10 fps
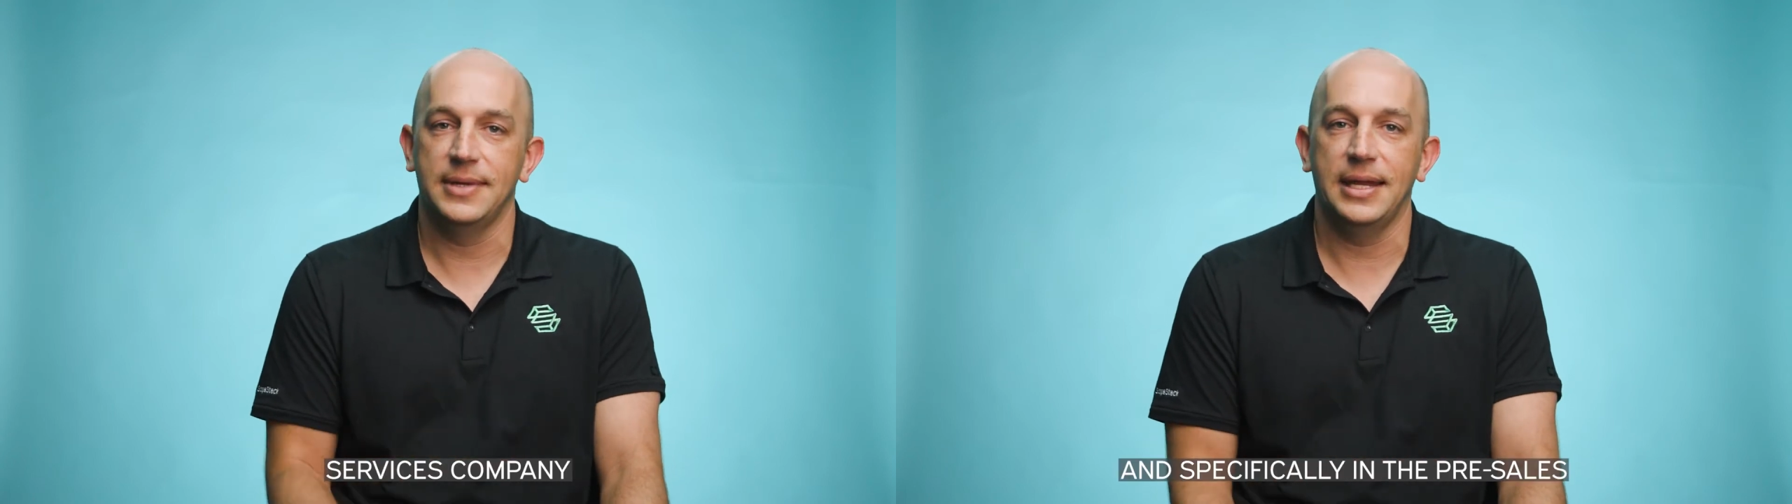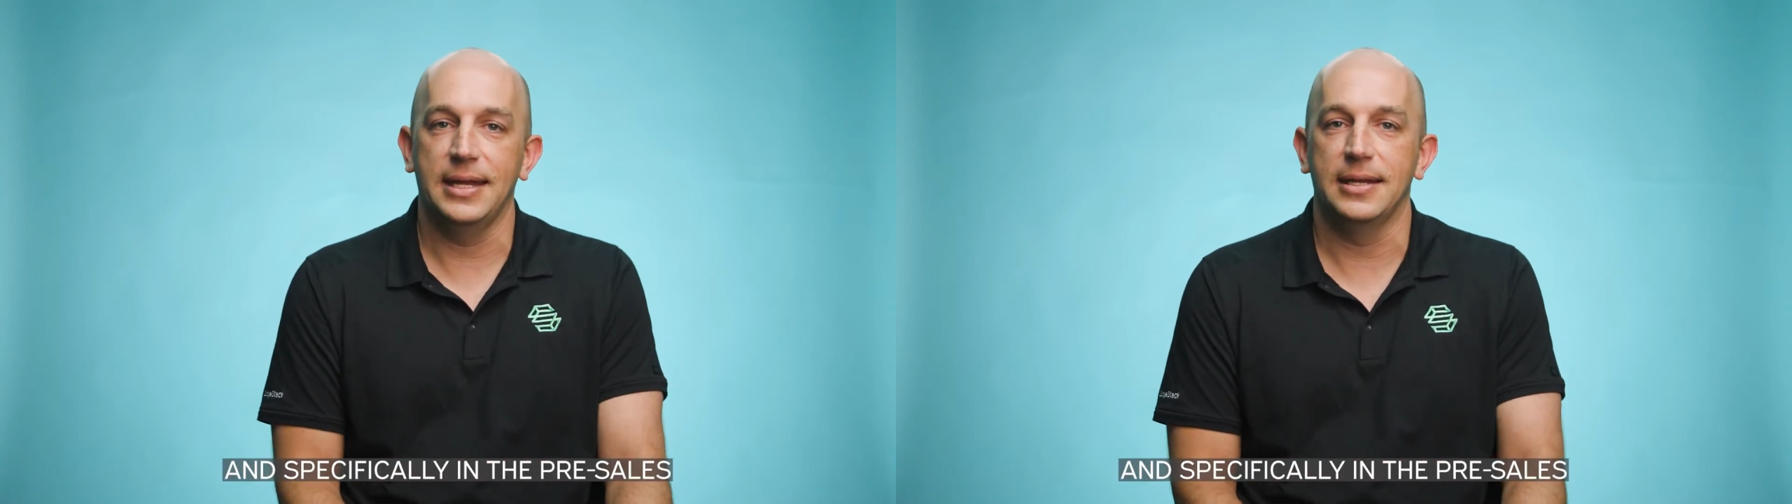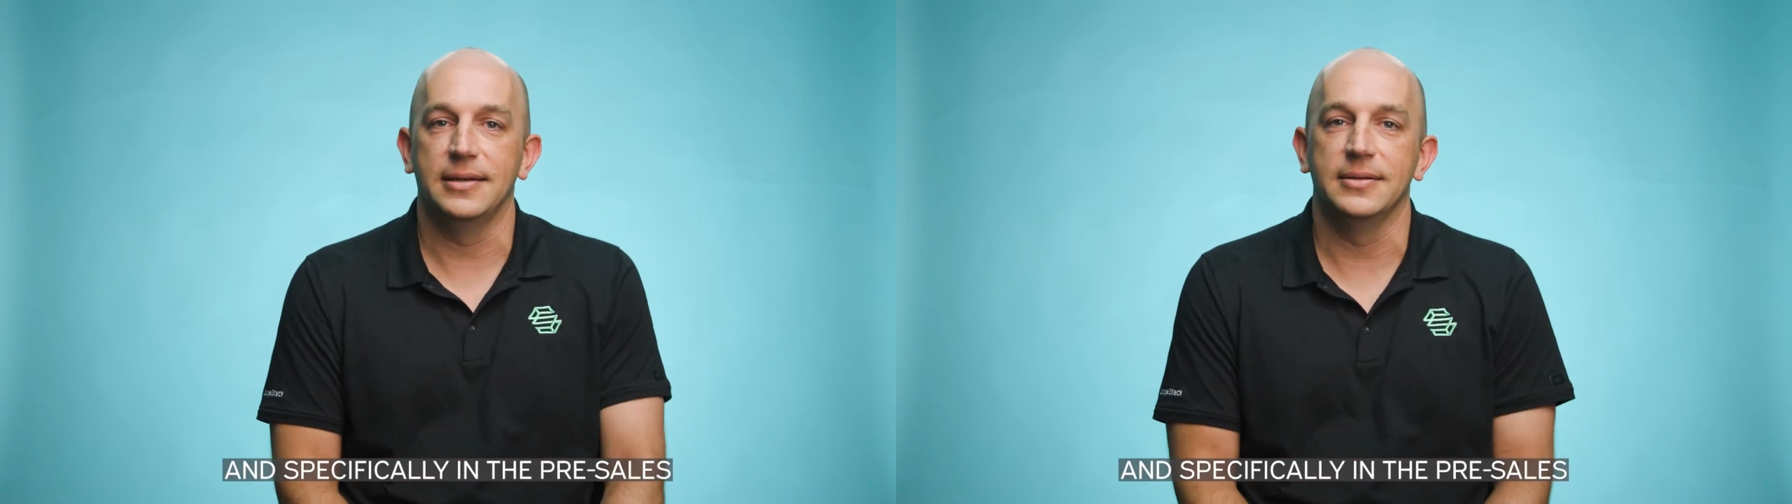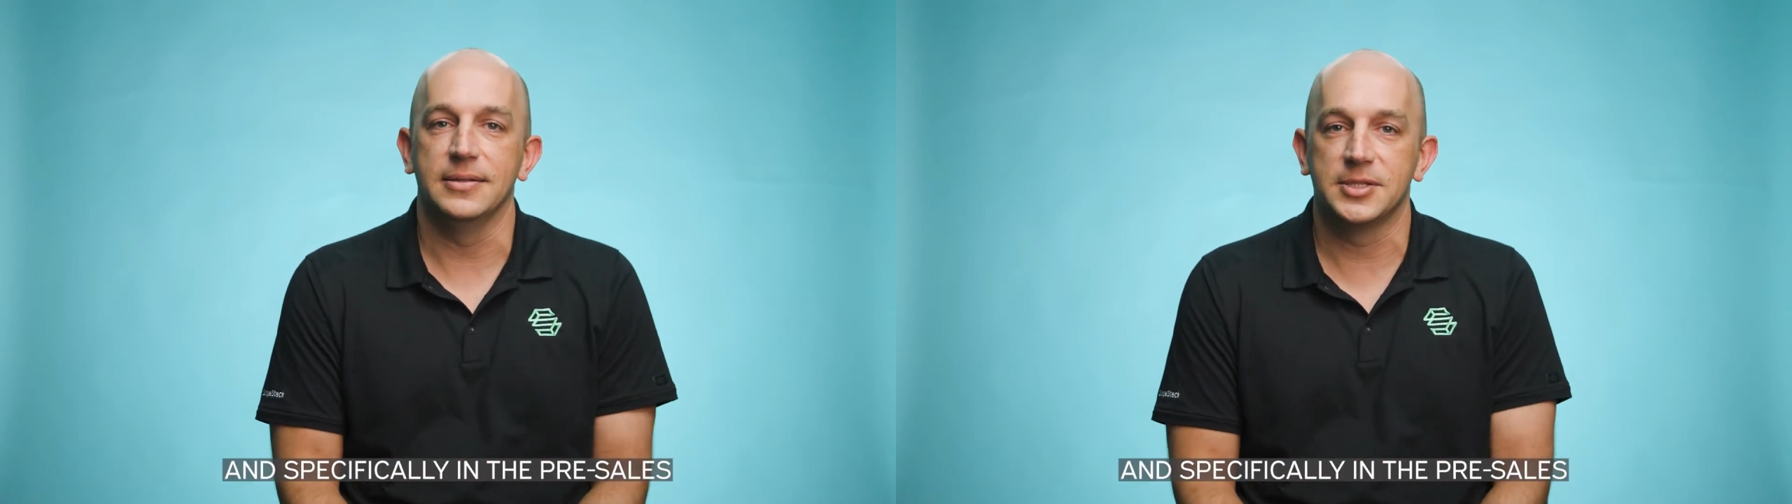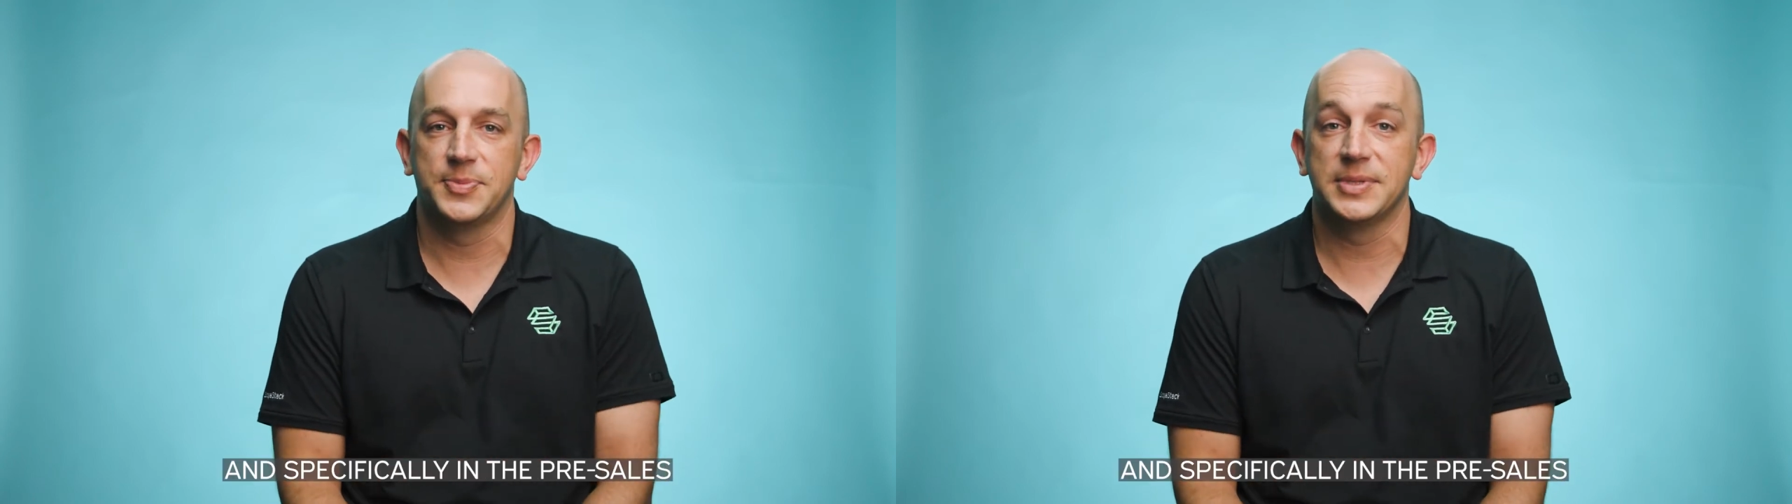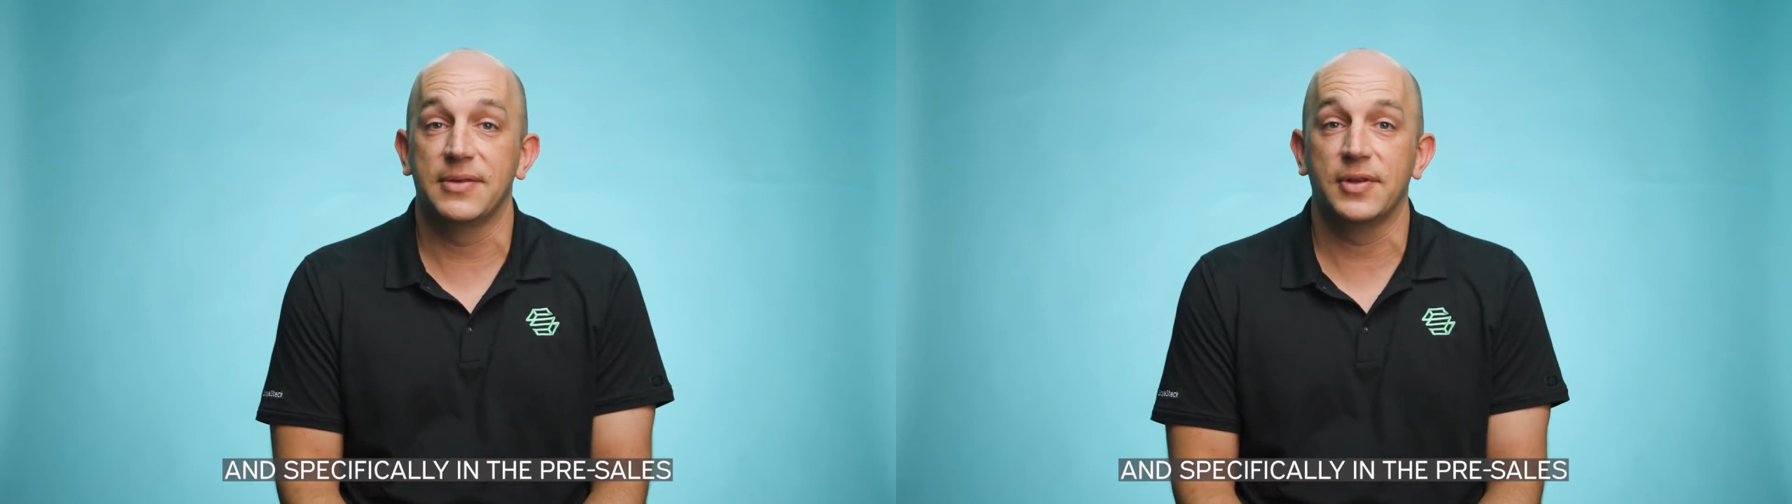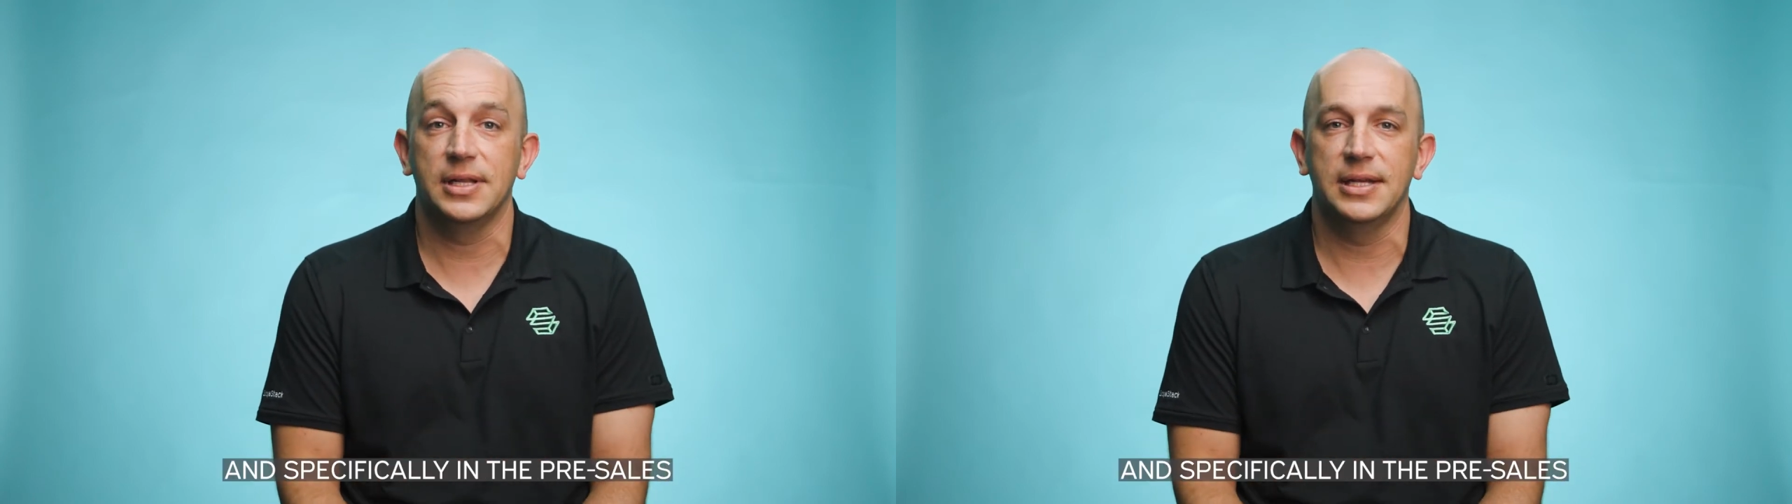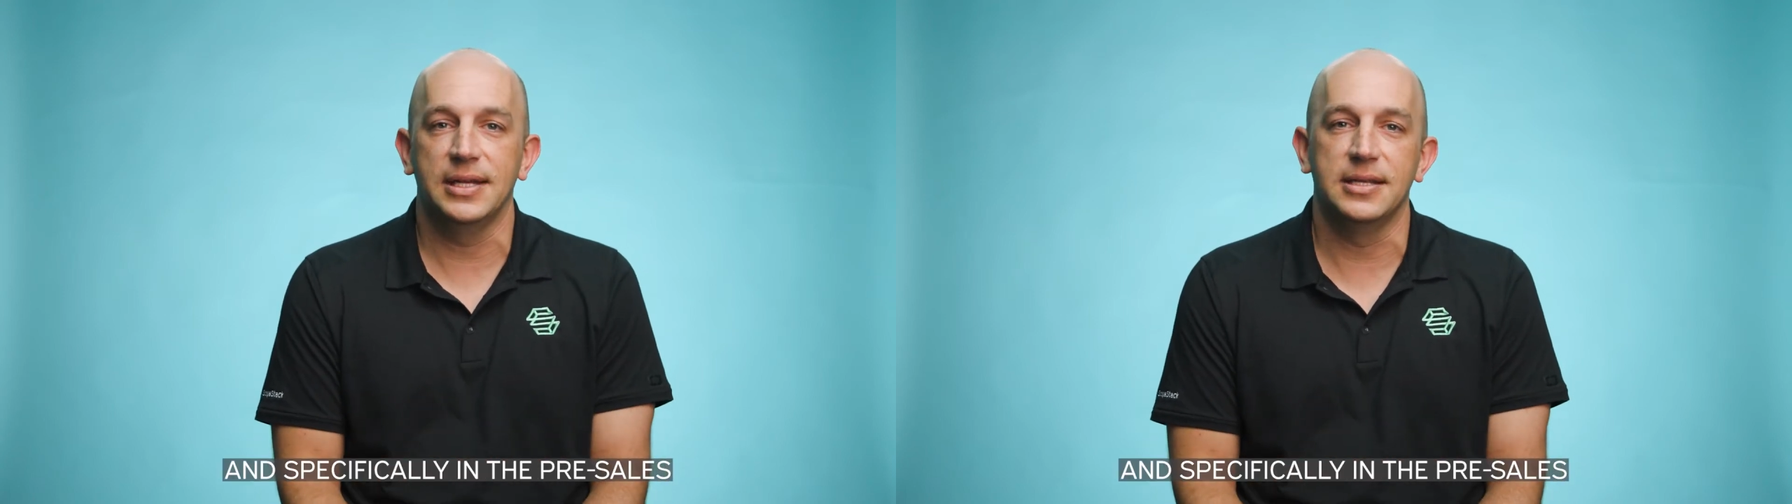and specifically